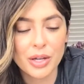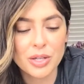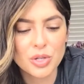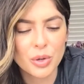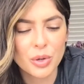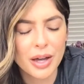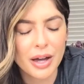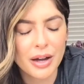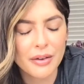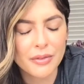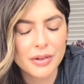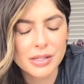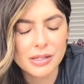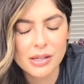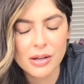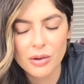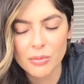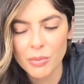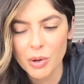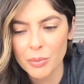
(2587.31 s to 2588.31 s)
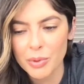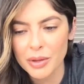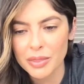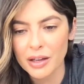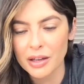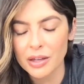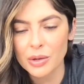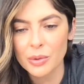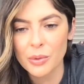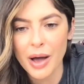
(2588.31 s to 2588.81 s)
Enjoy every single
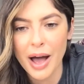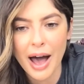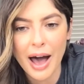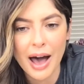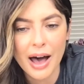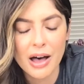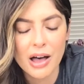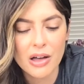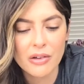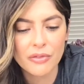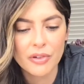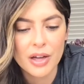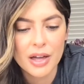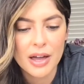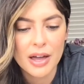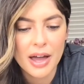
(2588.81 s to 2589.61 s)
moment that you have,